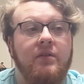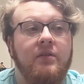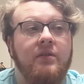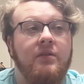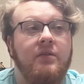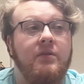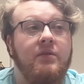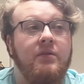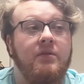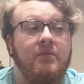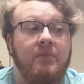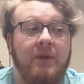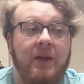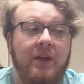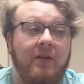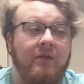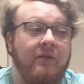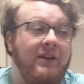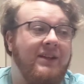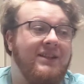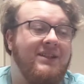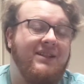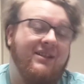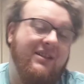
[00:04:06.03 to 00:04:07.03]
the
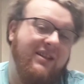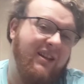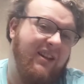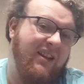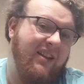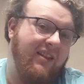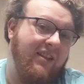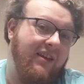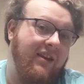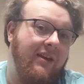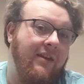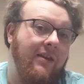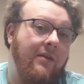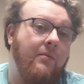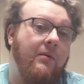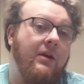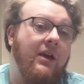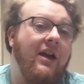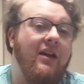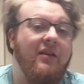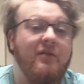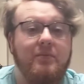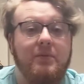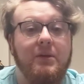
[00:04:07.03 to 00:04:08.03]
big wrestling thing that
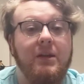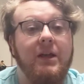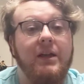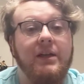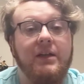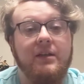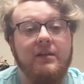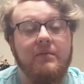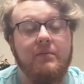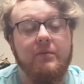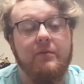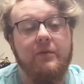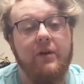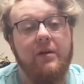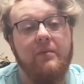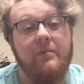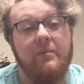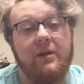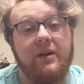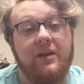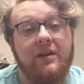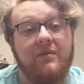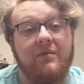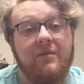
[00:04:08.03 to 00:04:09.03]
we have planned
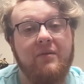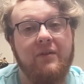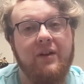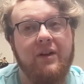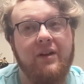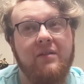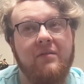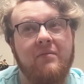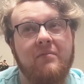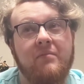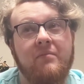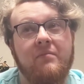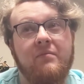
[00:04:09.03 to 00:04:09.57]
and